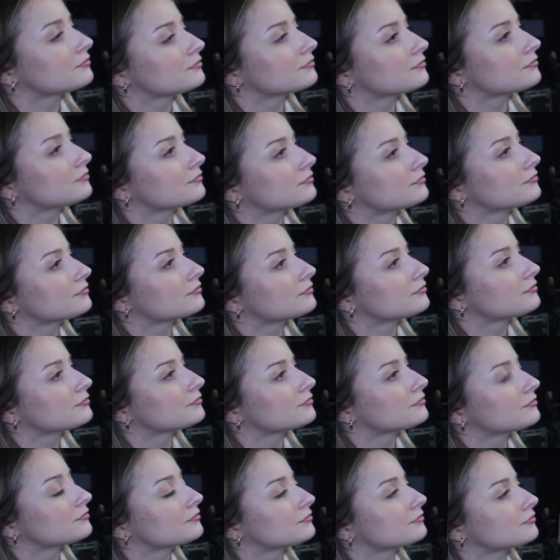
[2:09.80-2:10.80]

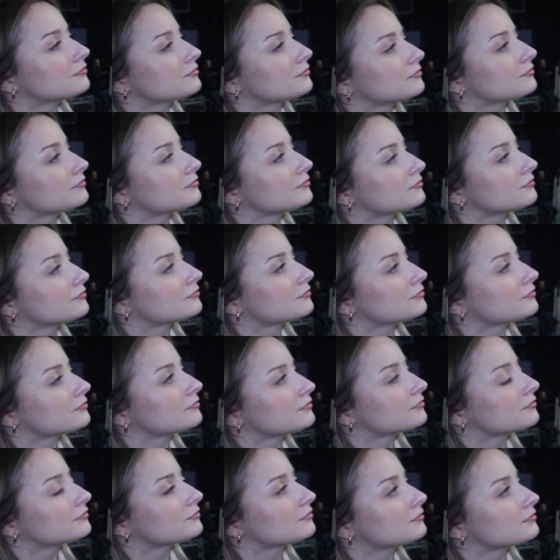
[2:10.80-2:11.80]

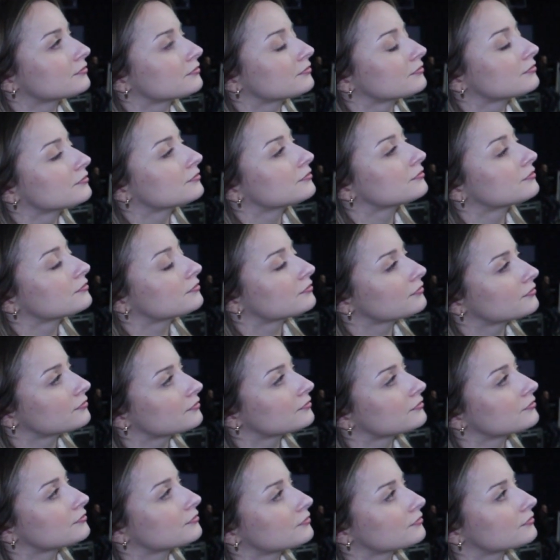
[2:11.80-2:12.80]

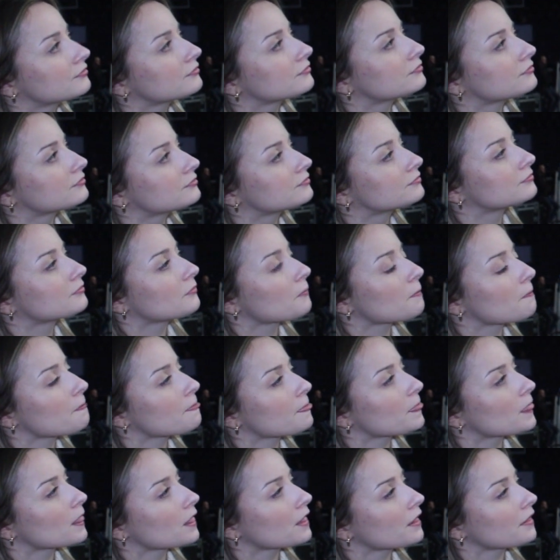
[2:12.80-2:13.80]

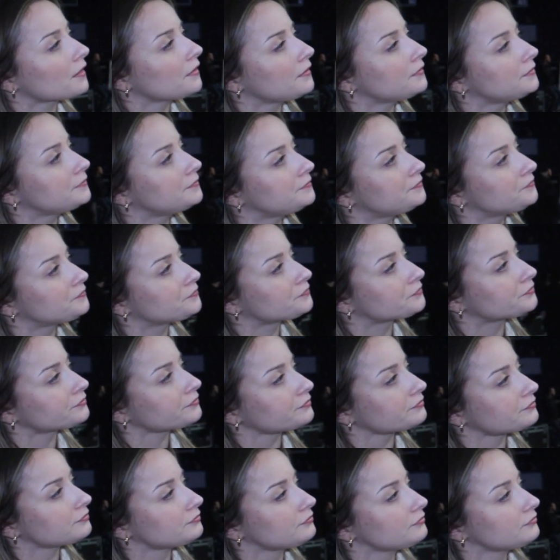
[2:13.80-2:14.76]
[no speech]